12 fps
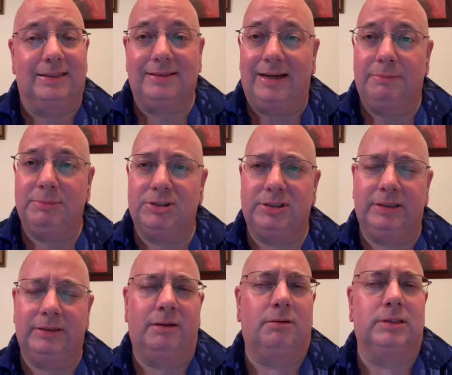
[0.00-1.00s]
time
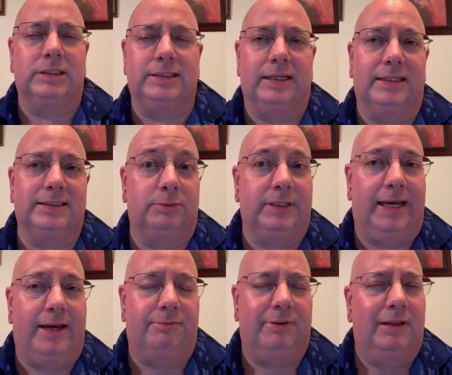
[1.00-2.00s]
machine, the oldest text that we
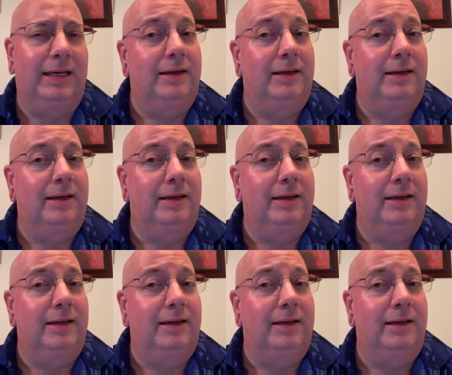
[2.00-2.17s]
have